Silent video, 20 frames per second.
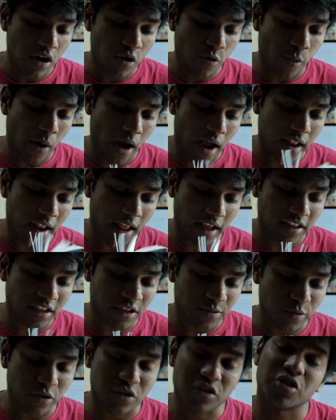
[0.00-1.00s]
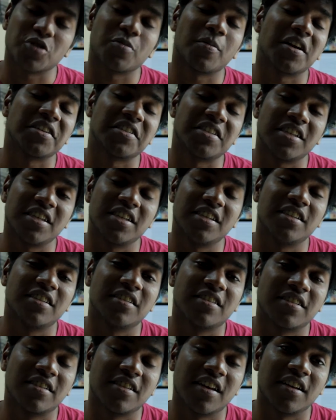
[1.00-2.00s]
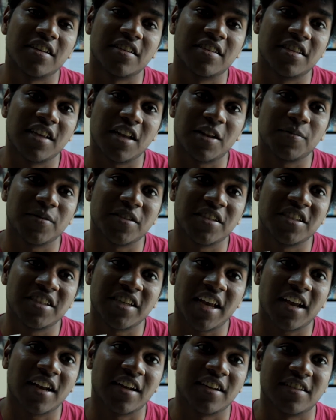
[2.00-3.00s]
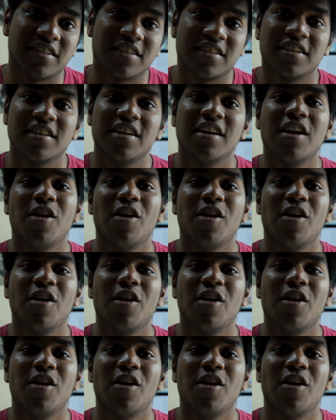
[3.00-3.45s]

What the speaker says: why I like this book so much is the syllabus checklist,